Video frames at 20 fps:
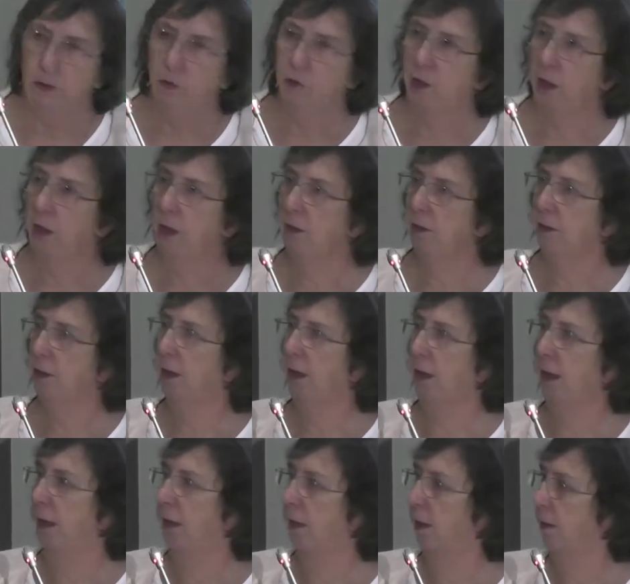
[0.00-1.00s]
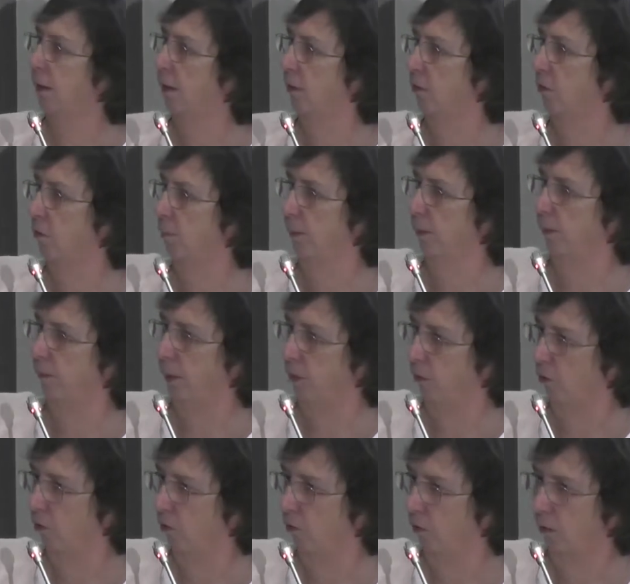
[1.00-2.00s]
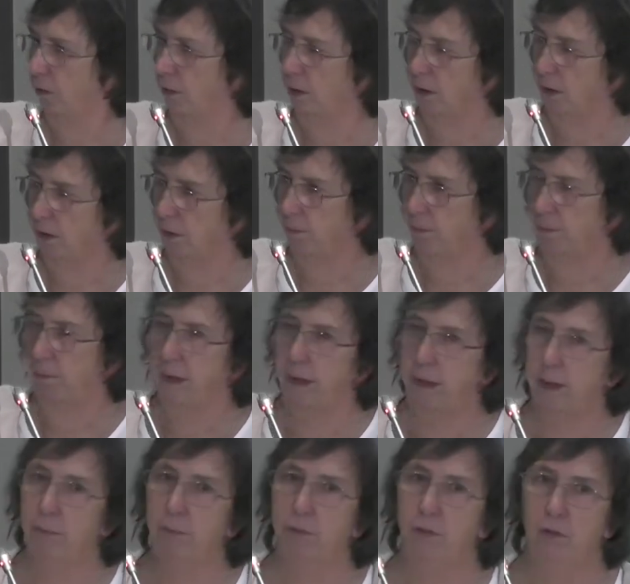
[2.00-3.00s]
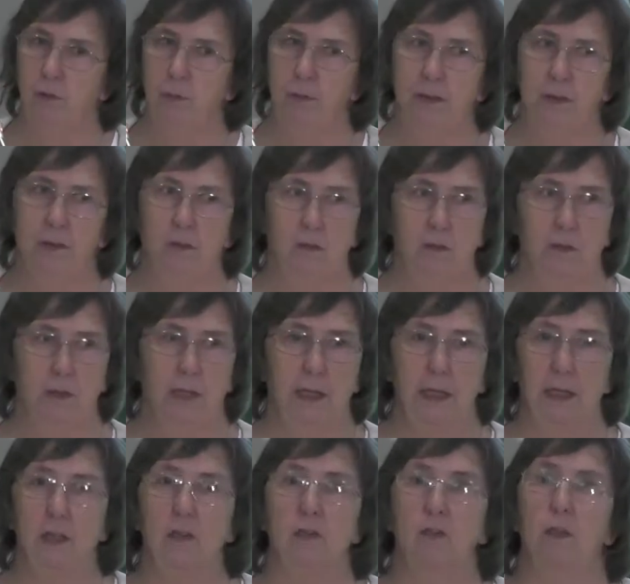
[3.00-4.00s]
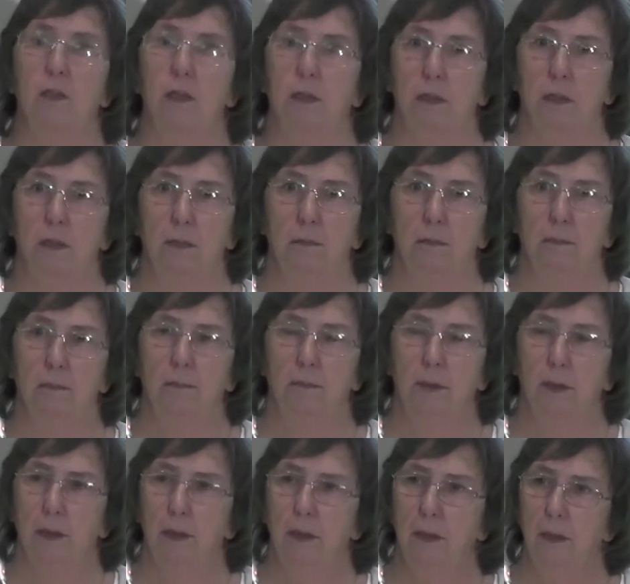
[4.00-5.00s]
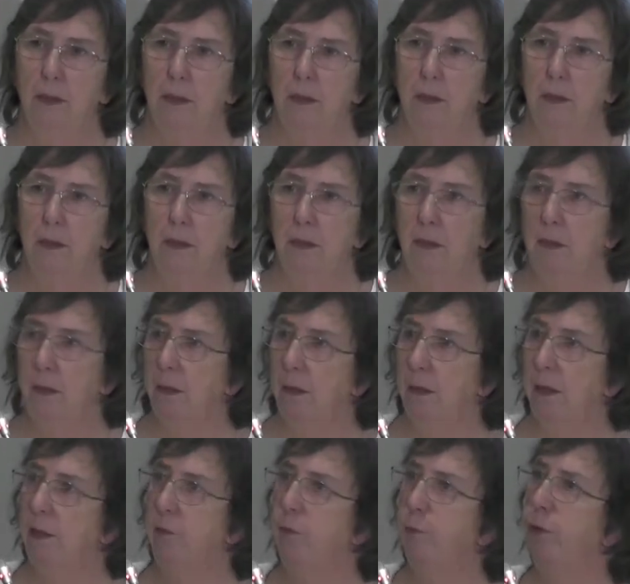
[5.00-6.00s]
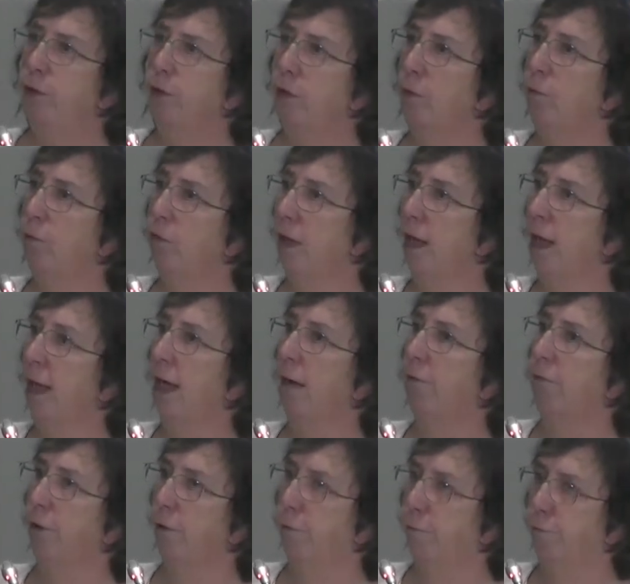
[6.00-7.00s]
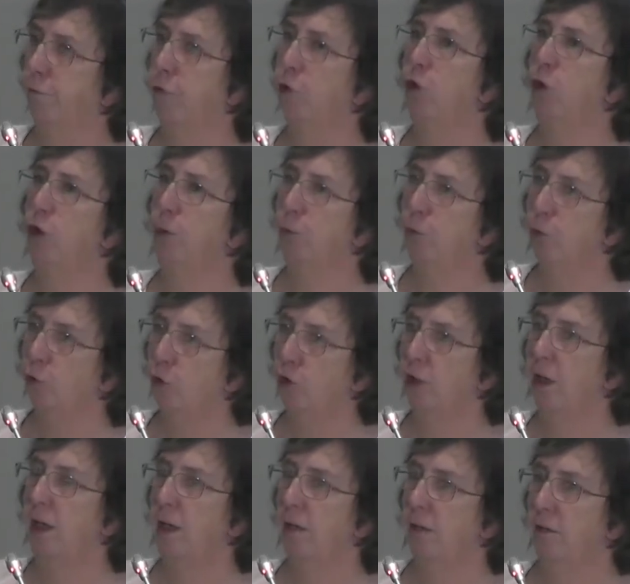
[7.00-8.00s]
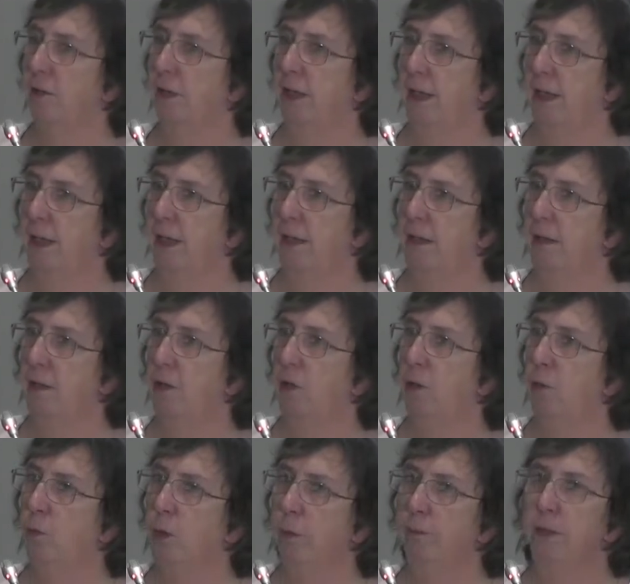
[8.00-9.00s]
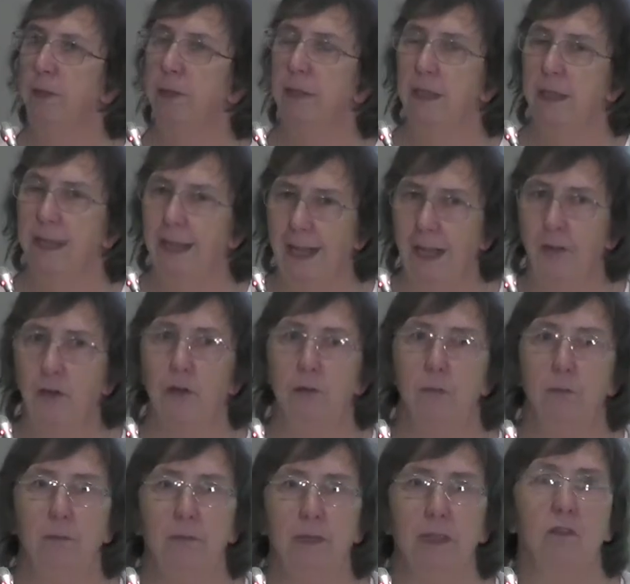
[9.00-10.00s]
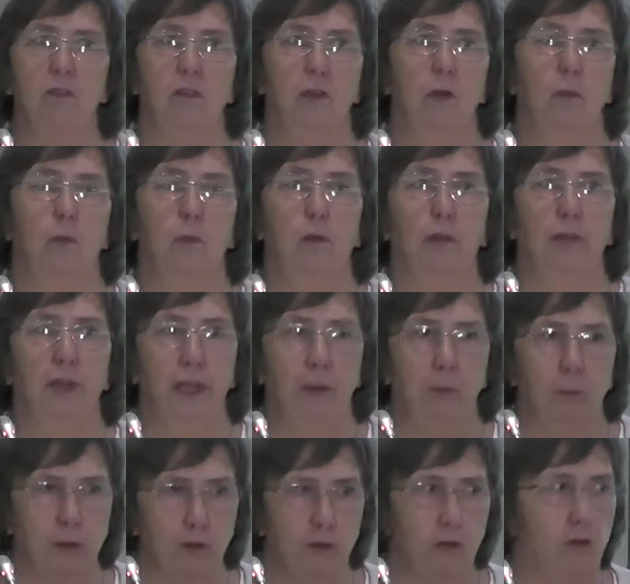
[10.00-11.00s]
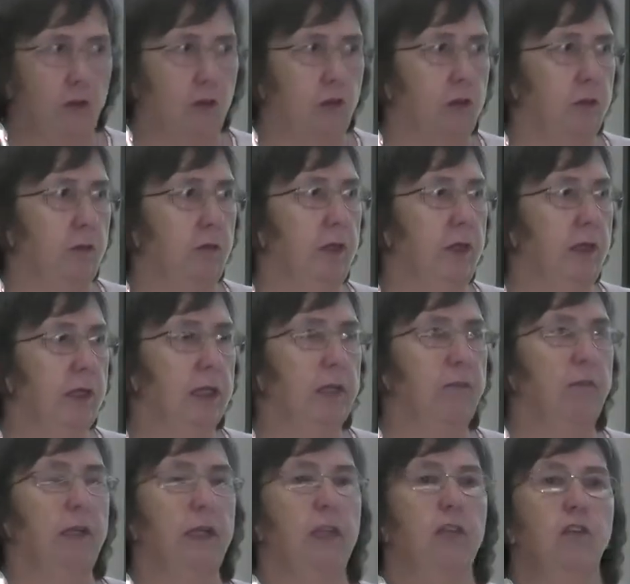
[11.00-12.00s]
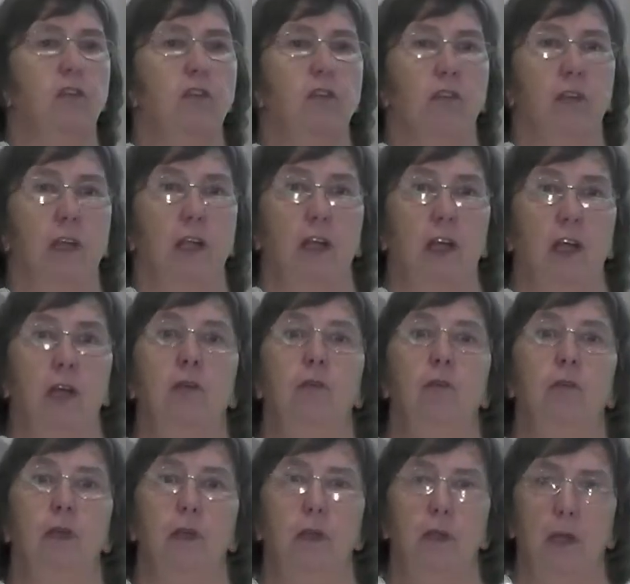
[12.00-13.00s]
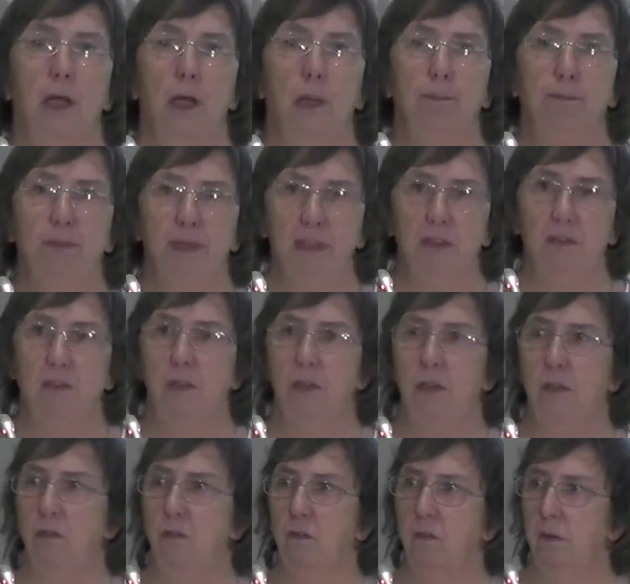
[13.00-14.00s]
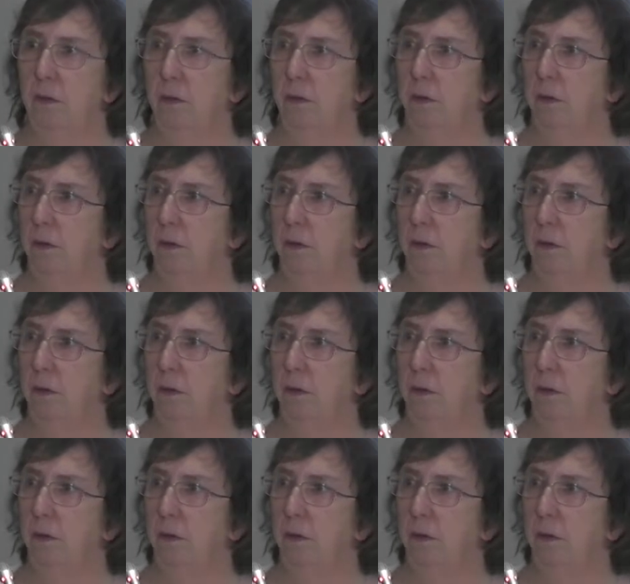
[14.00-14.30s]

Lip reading: Childcare, and this has been mentioned indeed by a number of speakers today, is another. If we don't have affordable childcare, women cannot meet what they wish to do in relation to their own abilities